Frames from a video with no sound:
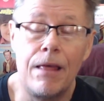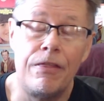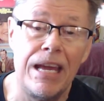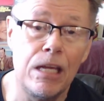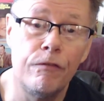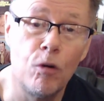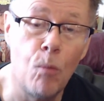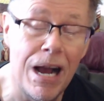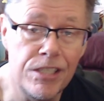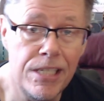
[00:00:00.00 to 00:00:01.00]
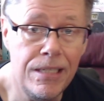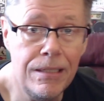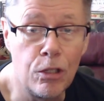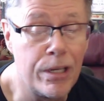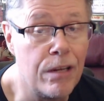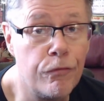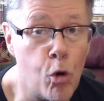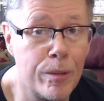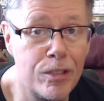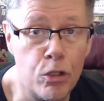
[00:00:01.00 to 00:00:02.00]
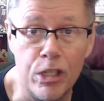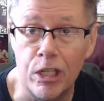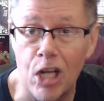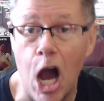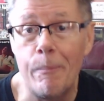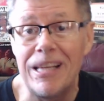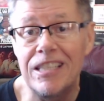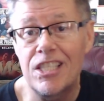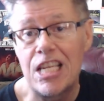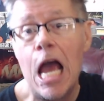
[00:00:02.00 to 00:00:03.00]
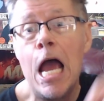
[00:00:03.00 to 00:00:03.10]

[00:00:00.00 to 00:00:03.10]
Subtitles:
Thank you for watching. Looking forward to your comments.